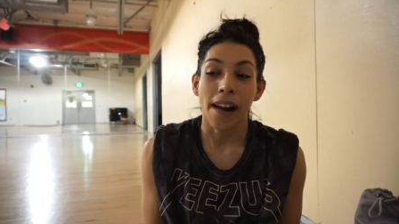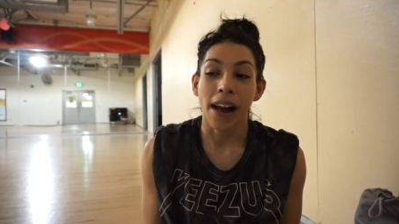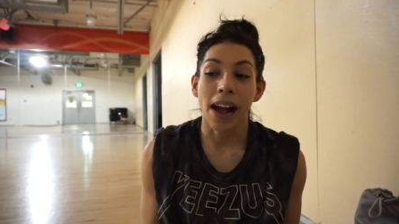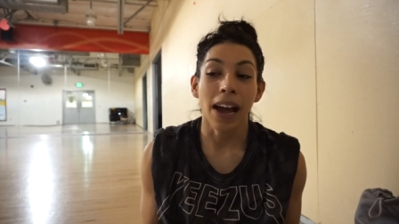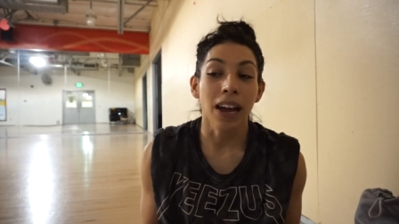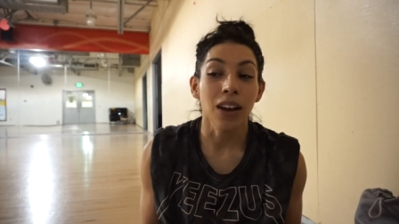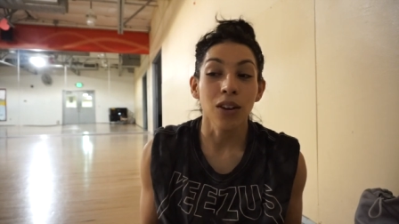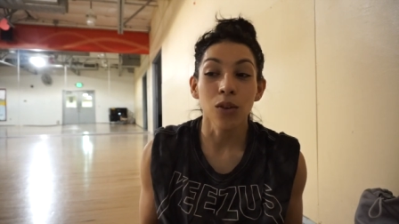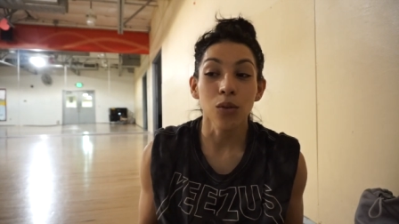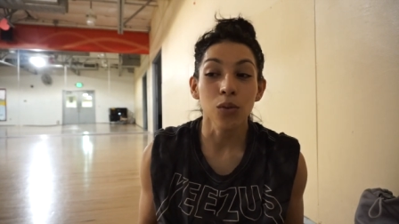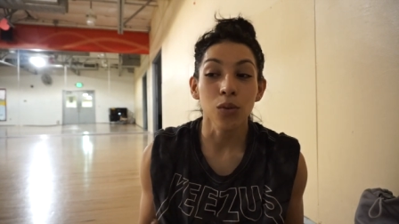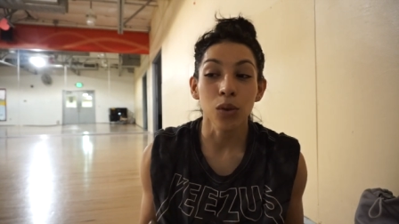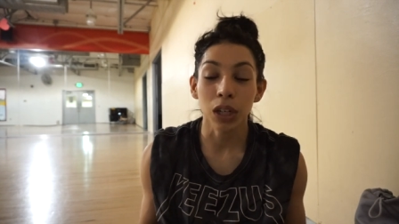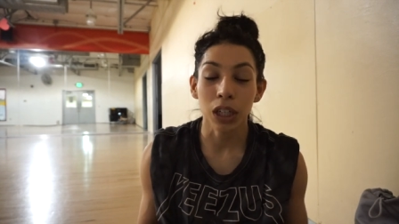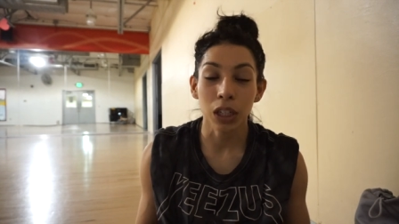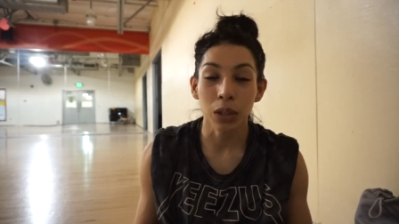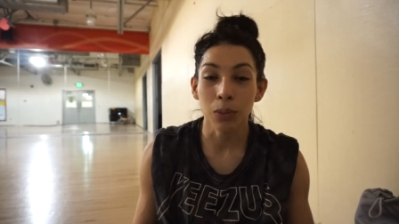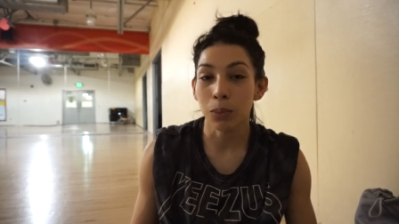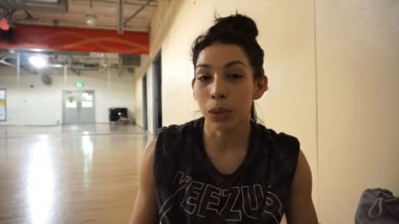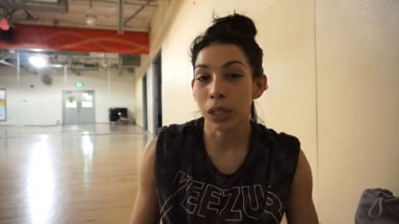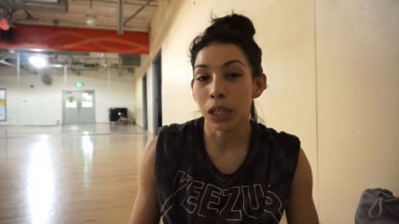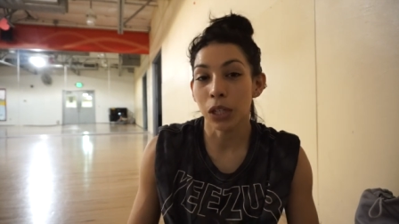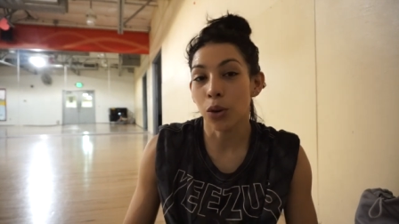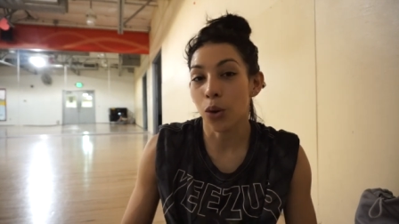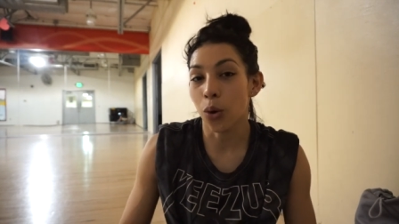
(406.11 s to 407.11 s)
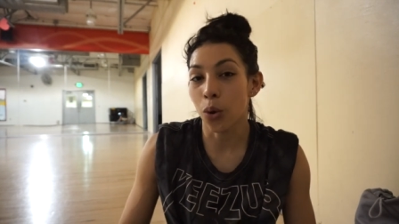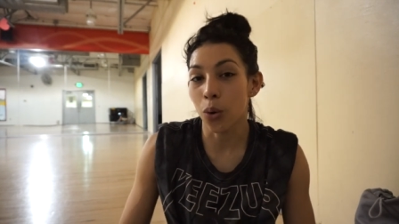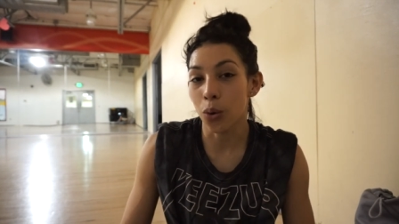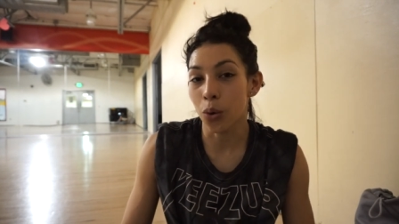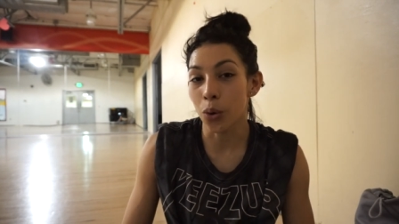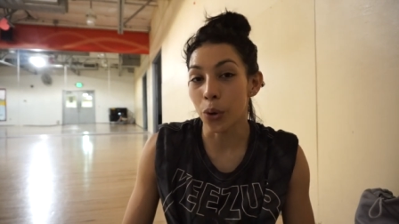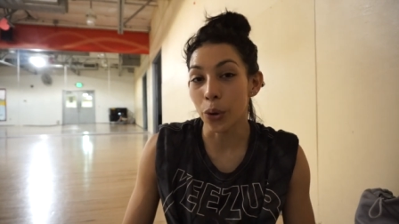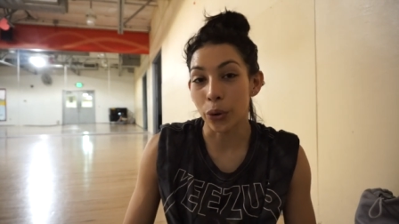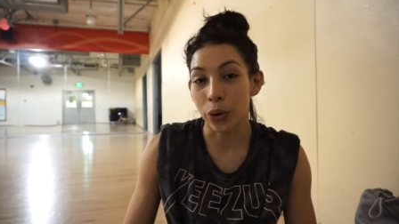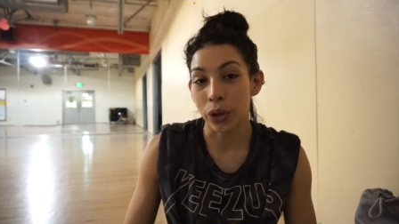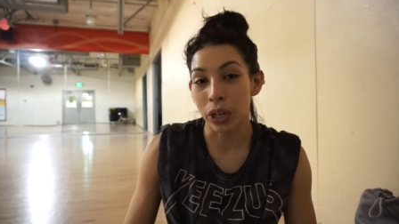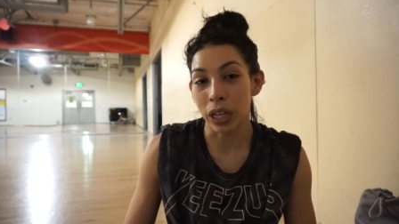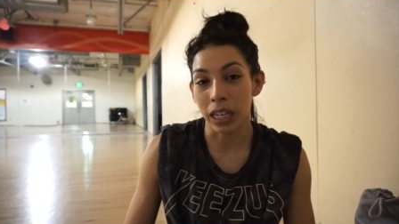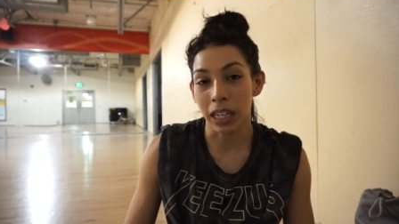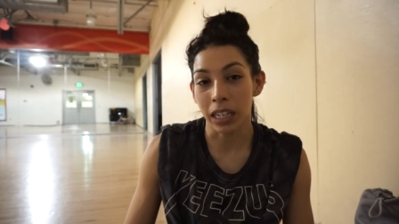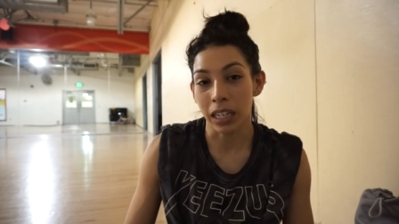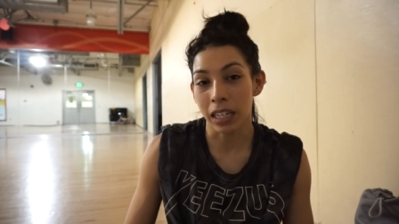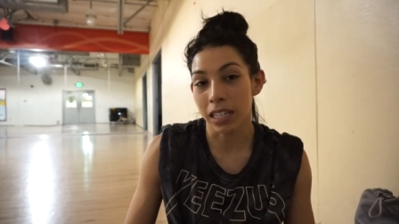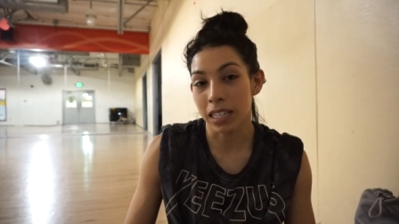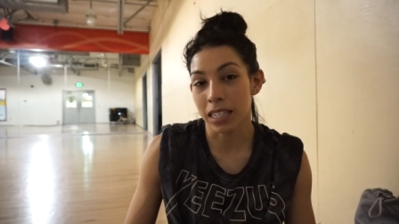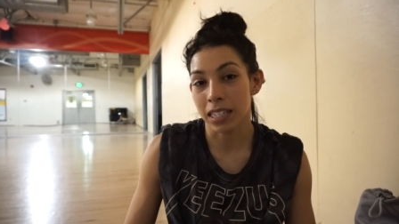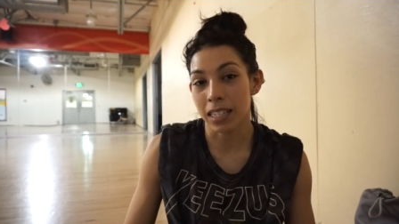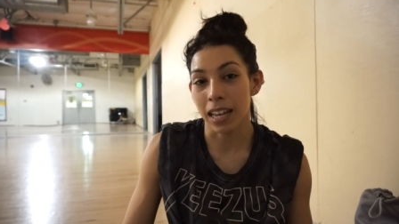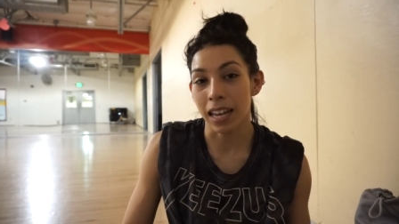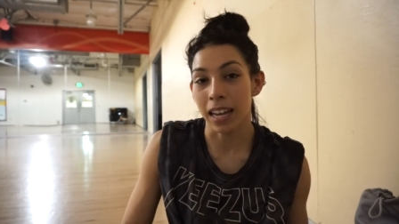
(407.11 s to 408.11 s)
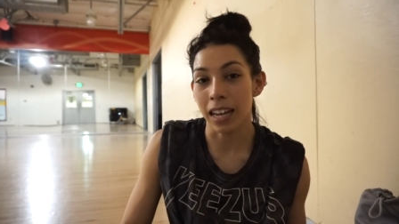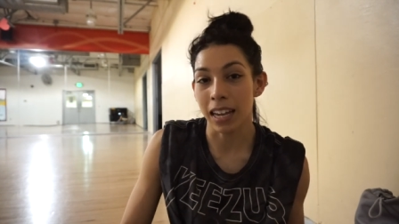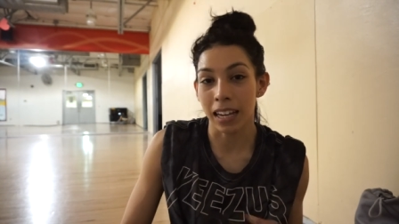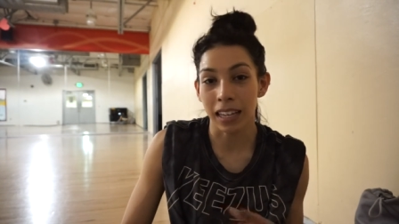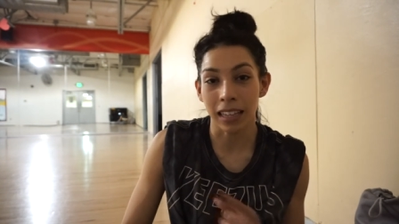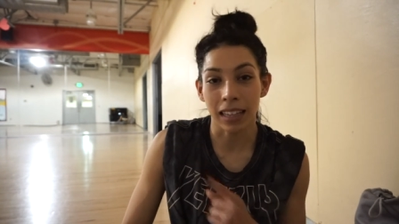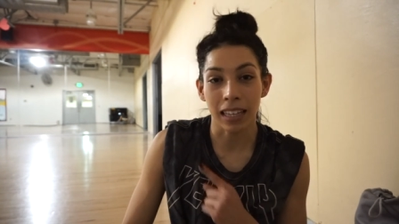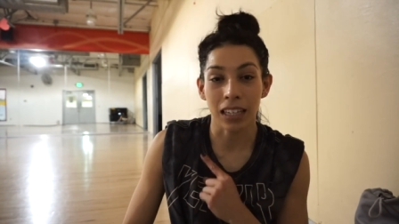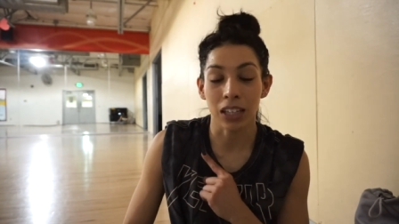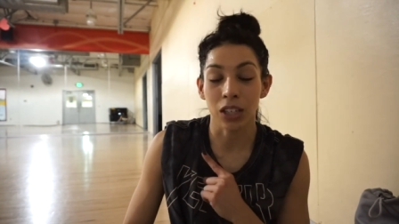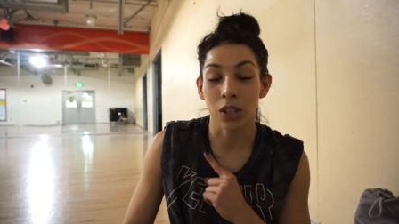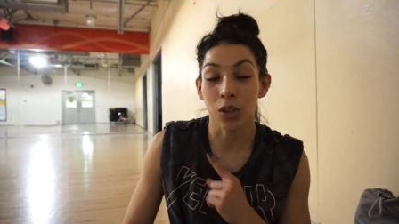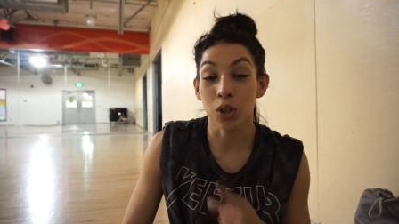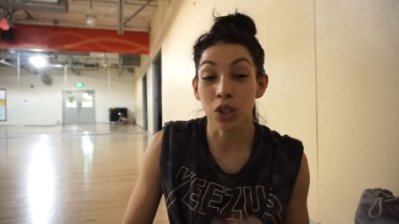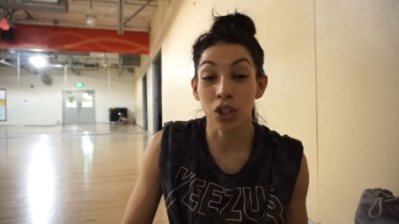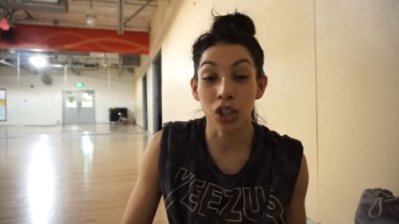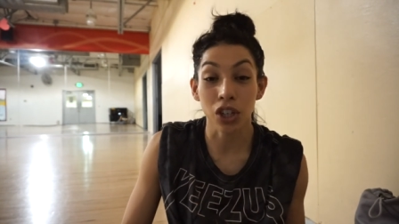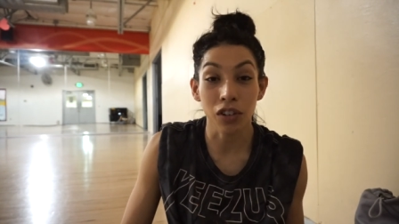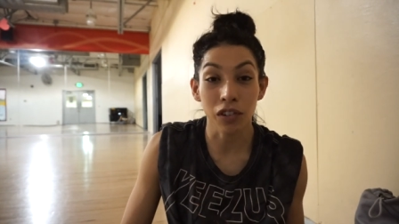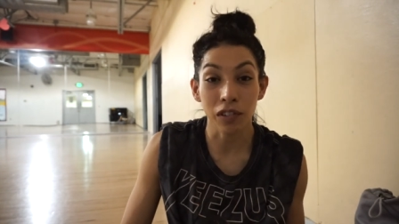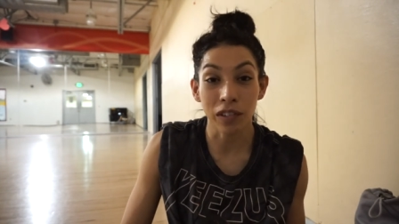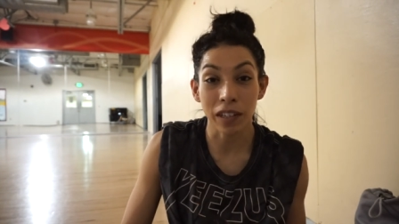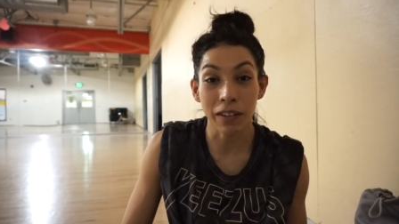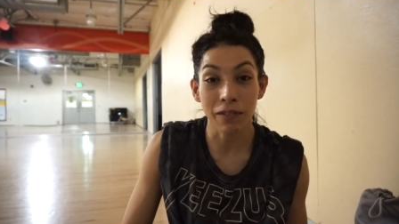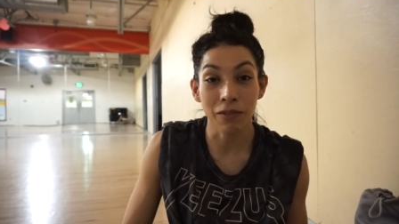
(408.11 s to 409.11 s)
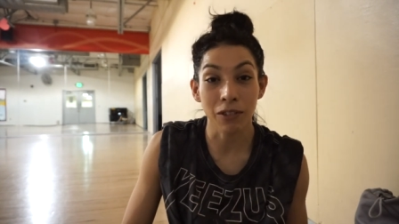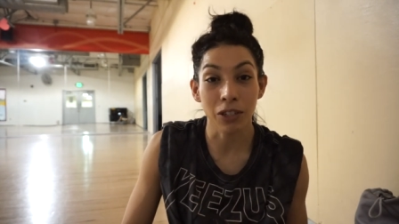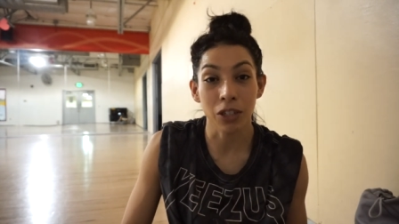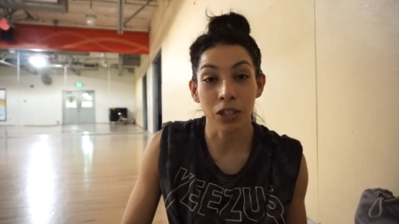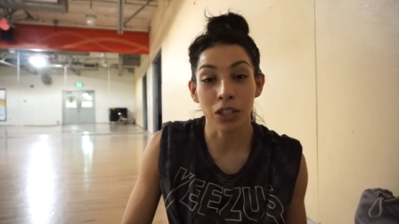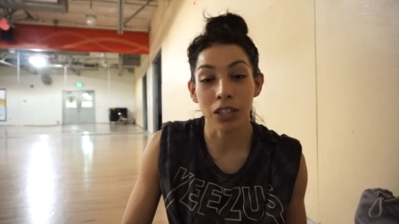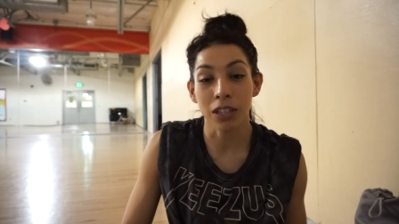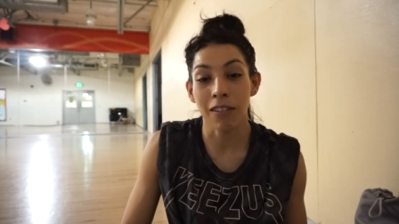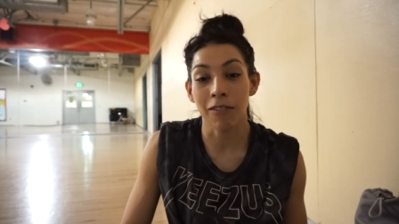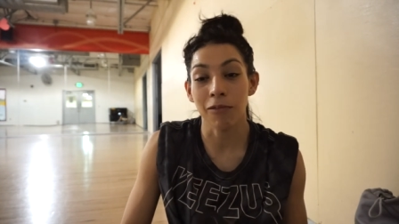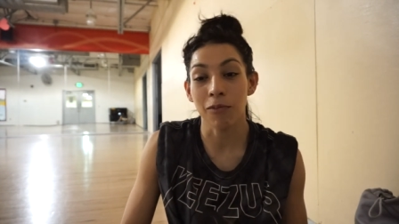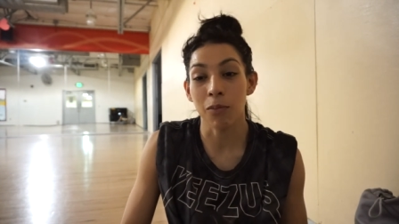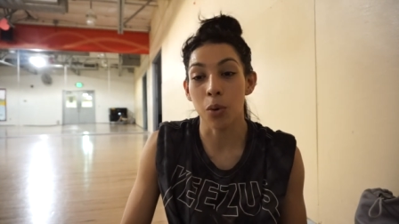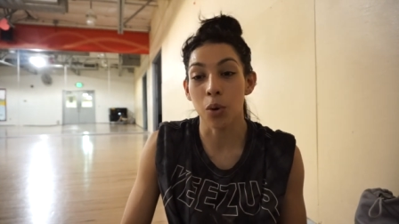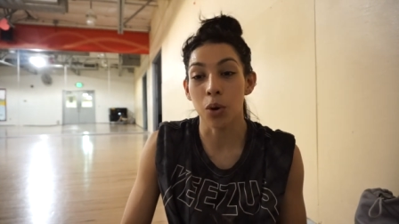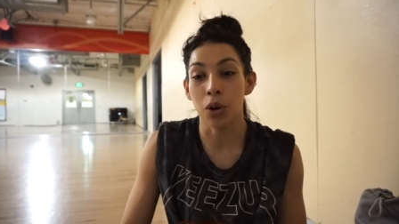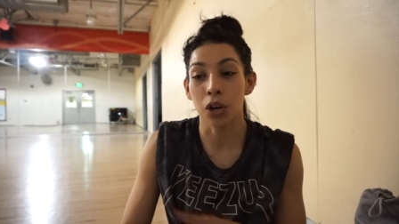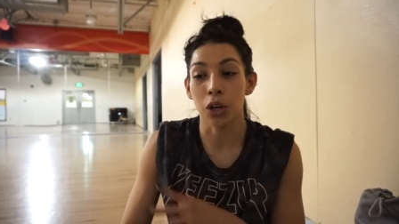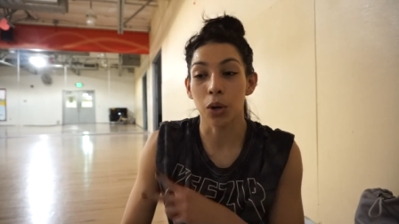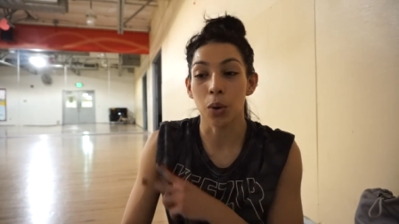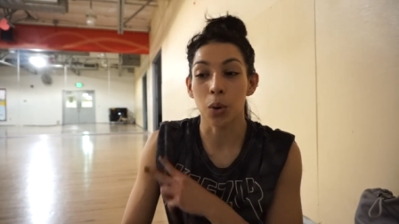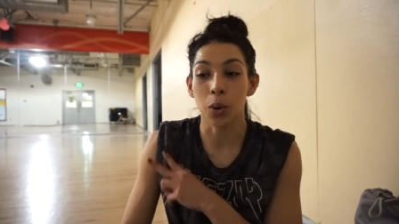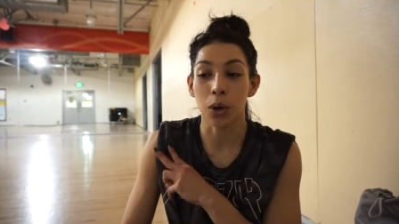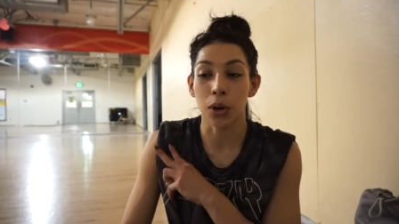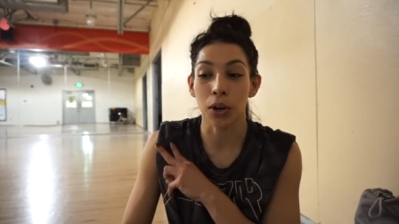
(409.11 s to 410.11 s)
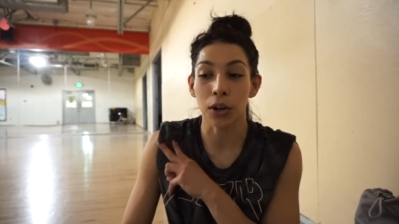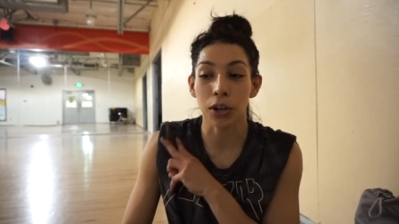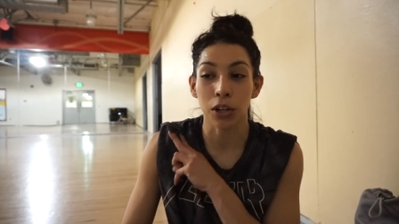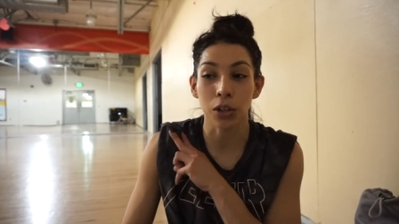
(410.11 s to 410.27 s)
I don't want to be old and say like you should have loved yourself more or